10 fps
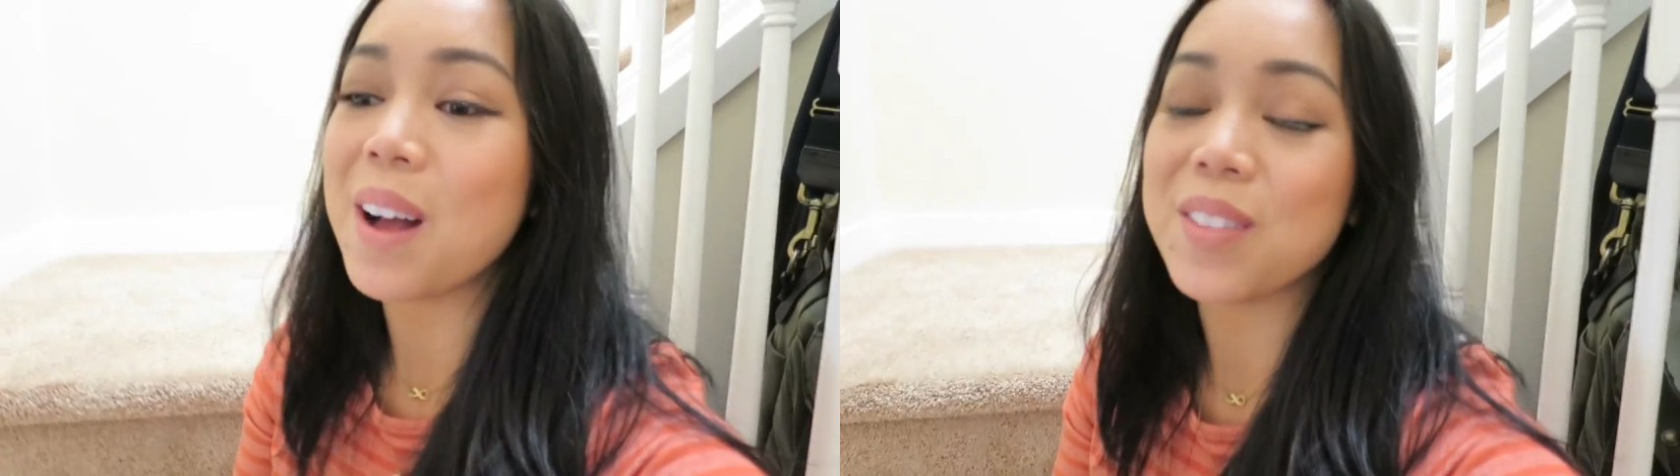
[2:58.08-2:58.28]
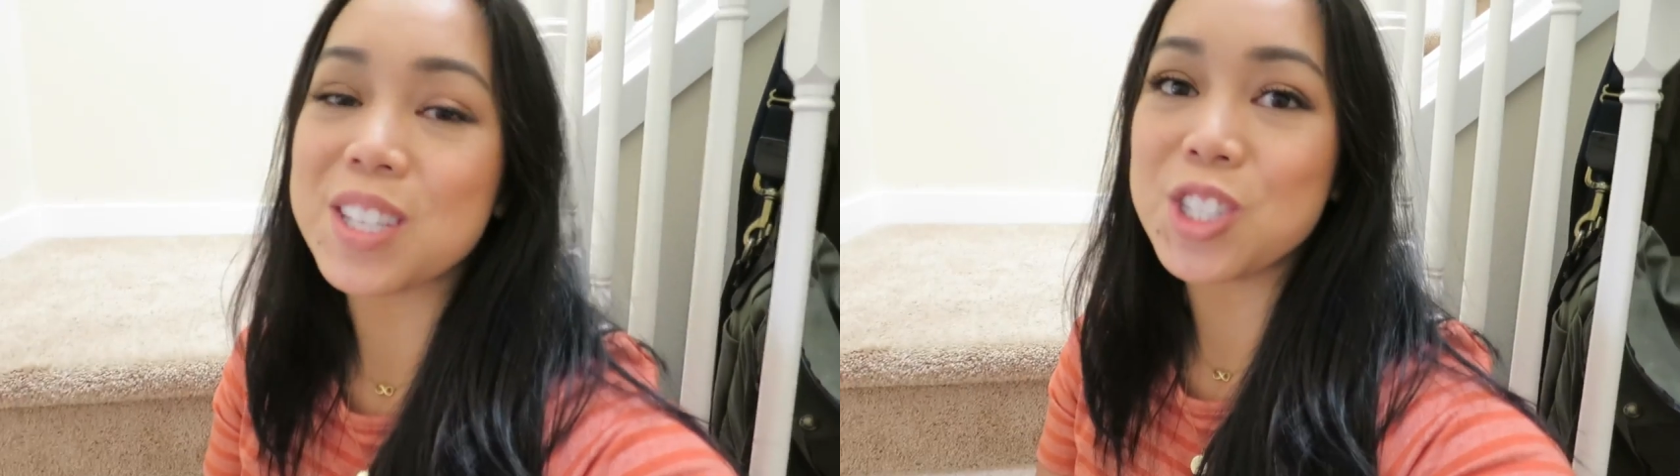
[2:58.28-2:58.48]

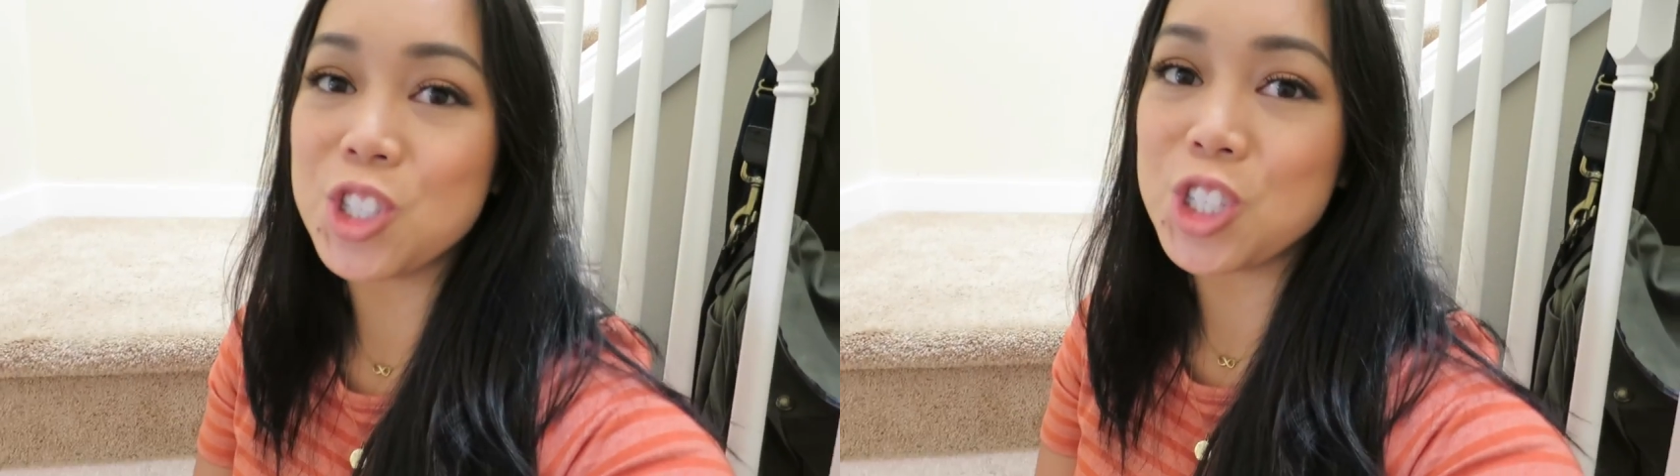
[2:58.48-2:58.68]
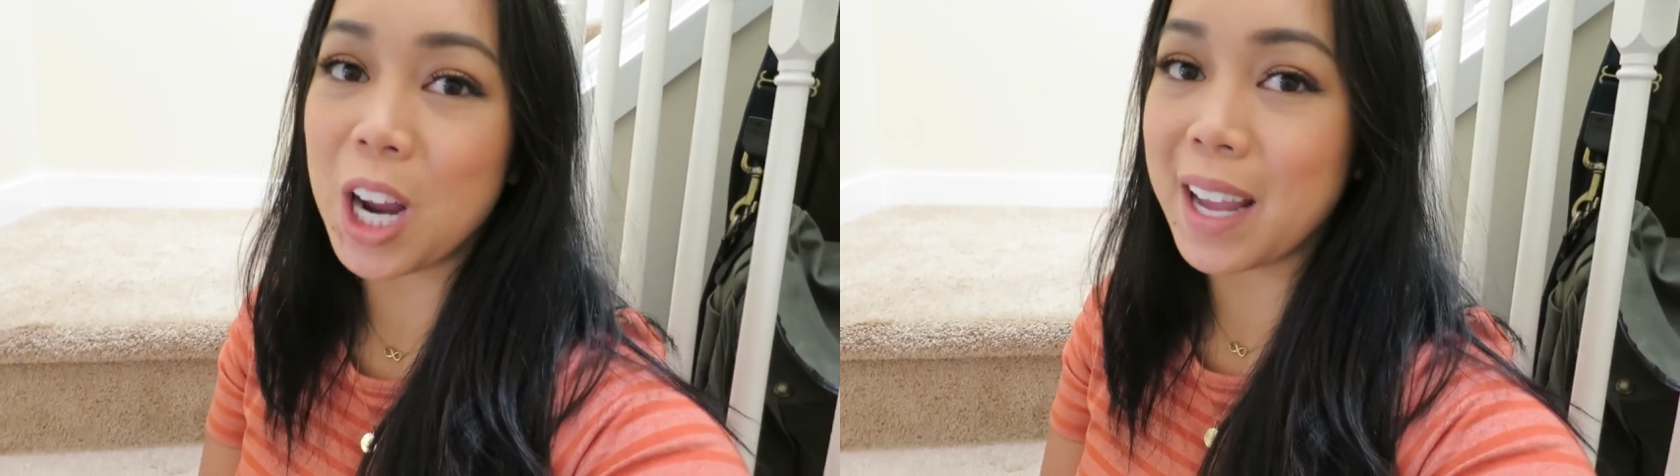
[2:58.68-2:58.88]
found this
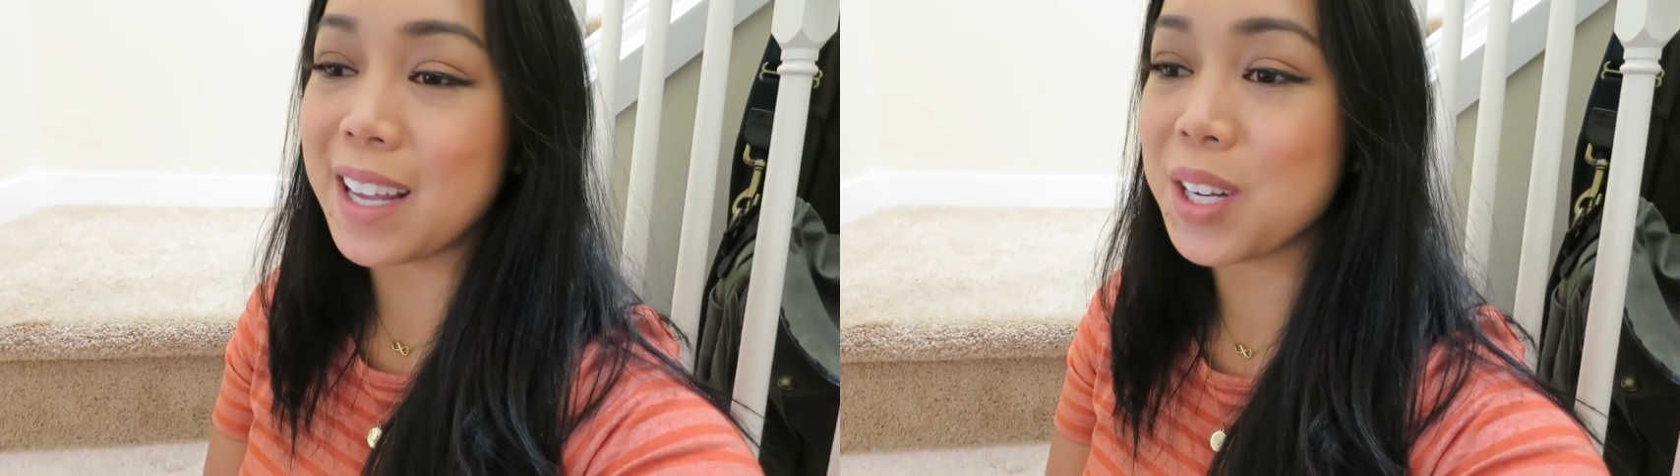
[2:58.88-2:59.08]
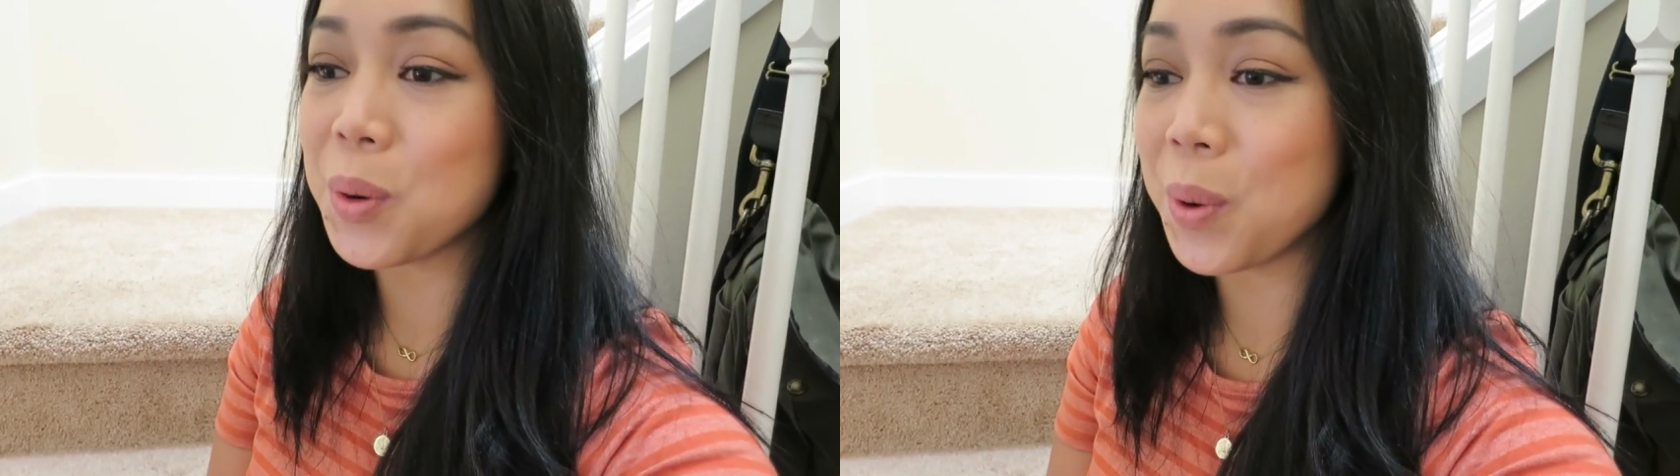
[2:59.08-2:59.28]

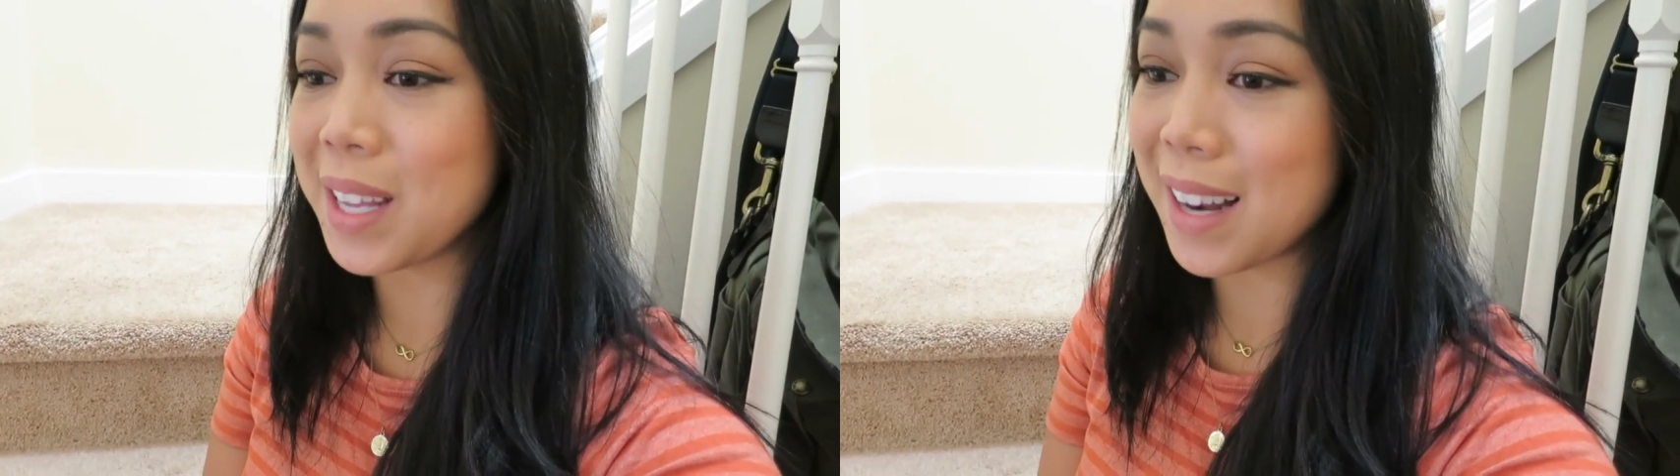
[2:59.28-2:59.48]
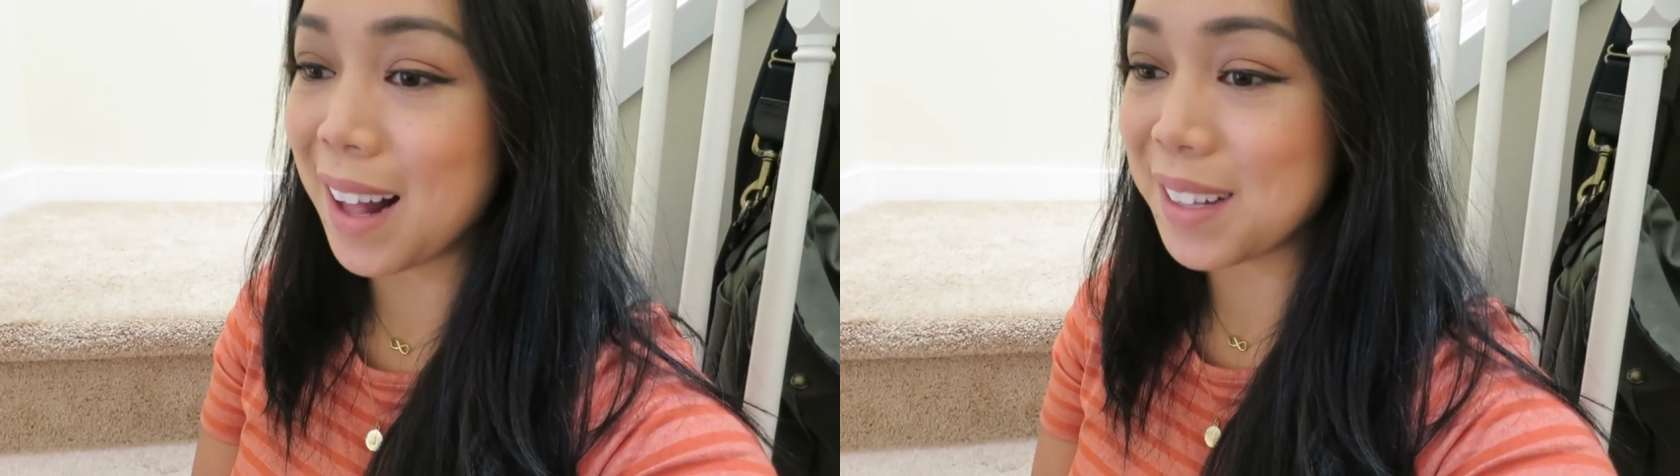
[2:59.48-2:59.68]
giant
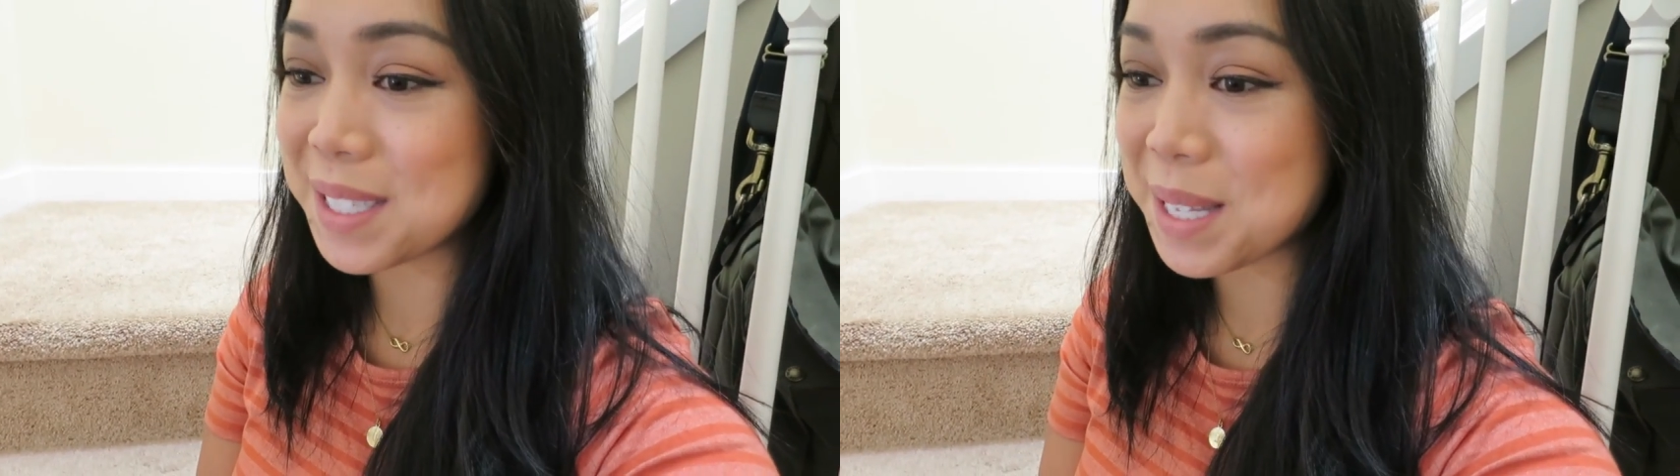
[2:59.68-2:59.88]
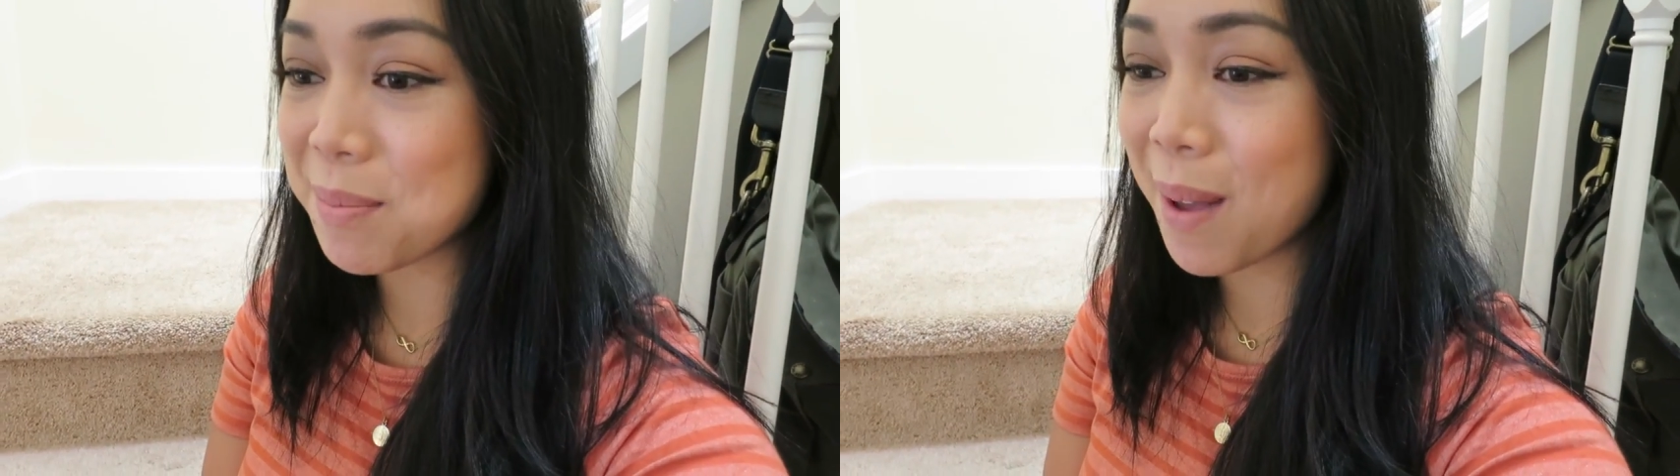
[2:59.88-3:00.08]
Queen
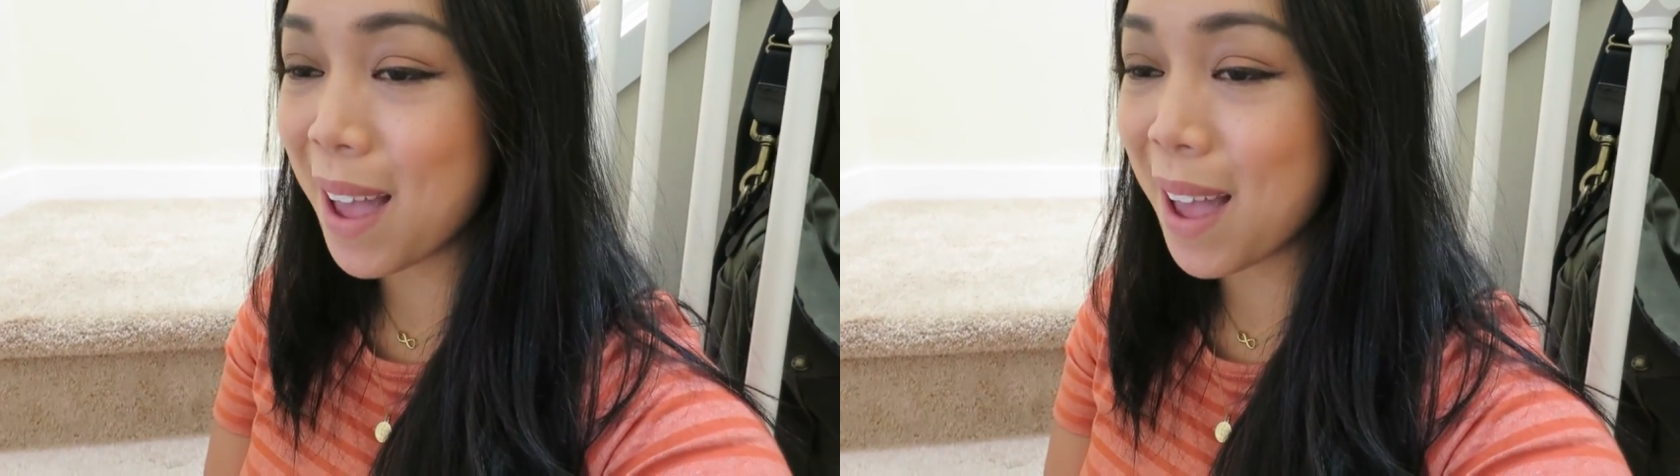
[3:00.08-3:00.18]
Elsa